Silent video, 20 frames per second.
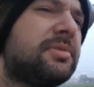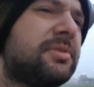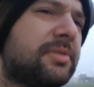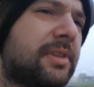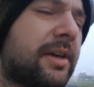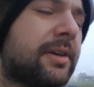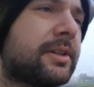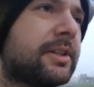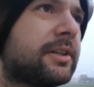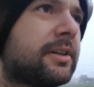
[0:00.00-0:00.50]

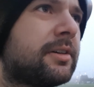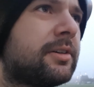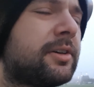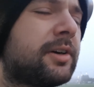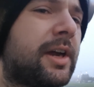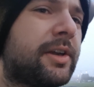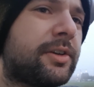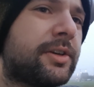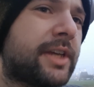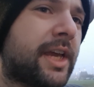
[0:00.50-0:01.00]
they're tr
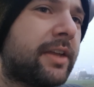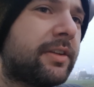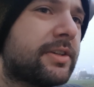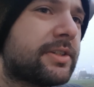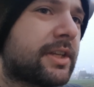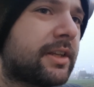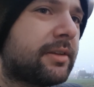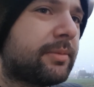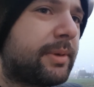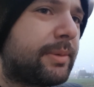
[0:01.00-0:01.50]
trying to take
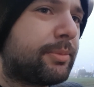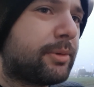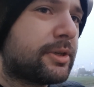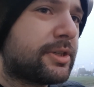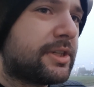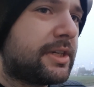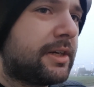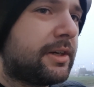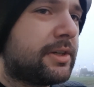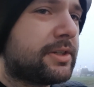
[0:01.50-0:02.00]
this a little bit more
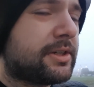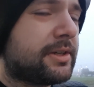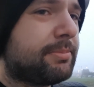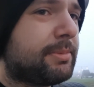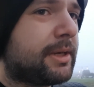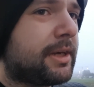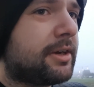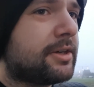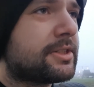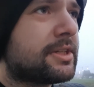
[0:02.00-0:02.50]
seriously
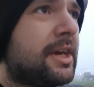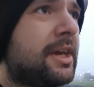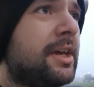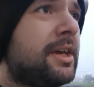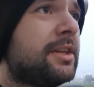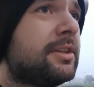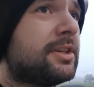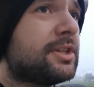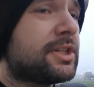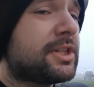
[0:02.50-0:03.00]
because
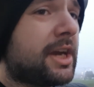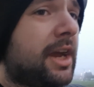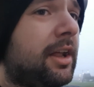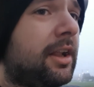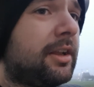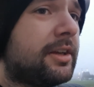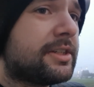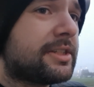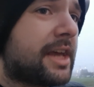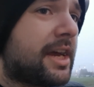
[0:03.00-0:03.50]
the
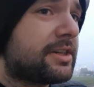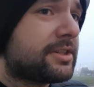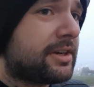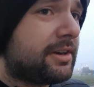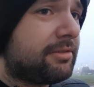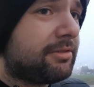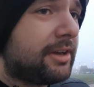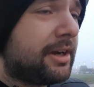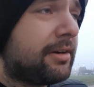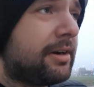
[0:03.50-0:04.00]
shell is actually
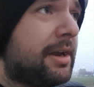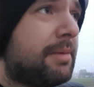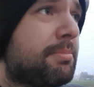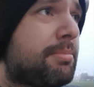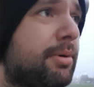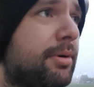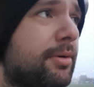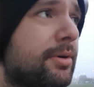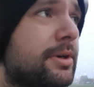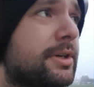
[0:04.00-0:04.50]
a very
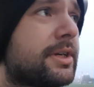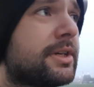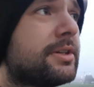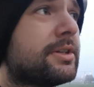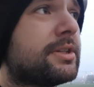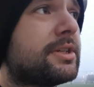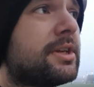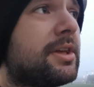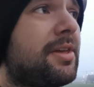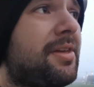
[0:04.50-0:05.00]

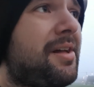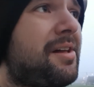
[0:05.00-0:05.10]
important